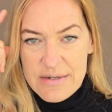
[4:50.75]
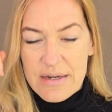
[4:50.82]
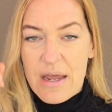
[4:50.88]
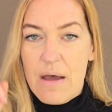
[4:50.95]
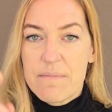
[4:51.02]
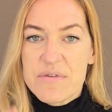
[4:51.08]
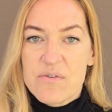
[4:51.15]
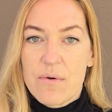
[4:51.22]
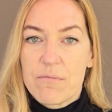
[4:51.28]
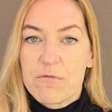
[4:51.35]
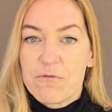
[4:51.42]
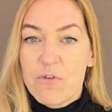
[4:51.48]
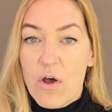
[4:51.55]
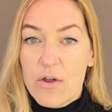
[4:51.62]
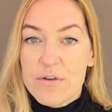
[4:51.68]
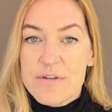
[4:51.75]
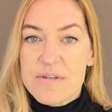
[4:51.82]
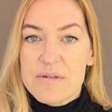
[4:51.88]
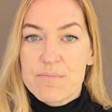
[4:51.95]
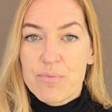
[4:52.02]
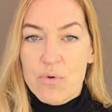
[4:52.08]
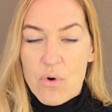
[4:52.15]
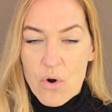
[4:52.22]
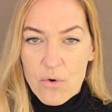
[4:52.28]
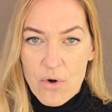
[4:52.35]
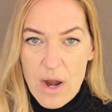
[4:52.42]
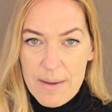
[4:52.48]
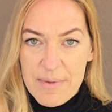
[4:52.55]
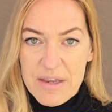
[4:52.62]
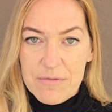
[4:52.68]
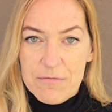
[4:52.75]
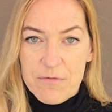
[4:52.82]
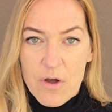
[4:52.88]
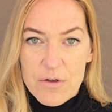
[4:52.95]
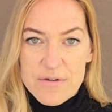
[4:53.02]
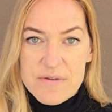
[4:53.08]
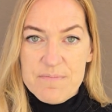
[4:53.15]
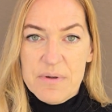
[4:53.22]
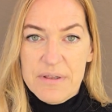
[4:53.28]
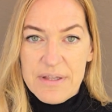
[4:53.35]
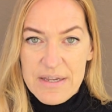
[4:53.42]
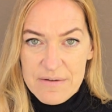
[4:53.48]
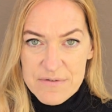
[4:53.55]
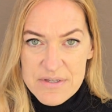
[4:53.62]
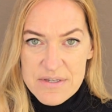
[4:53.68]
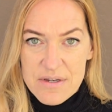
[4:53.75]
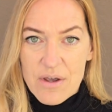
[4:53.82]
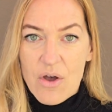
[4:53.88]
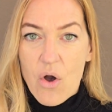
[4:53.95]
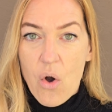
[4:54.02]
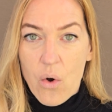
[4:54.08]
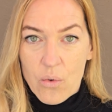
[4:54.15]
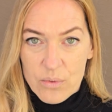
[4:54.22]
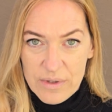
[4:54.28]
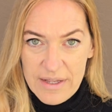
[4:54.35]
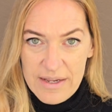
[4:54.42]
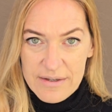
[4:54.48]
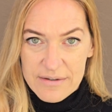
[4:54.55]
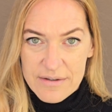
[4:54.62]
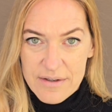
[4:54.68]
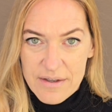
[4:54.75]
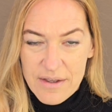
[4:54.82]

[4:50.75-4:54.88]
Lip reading: It comes from false programming and false beliefs only.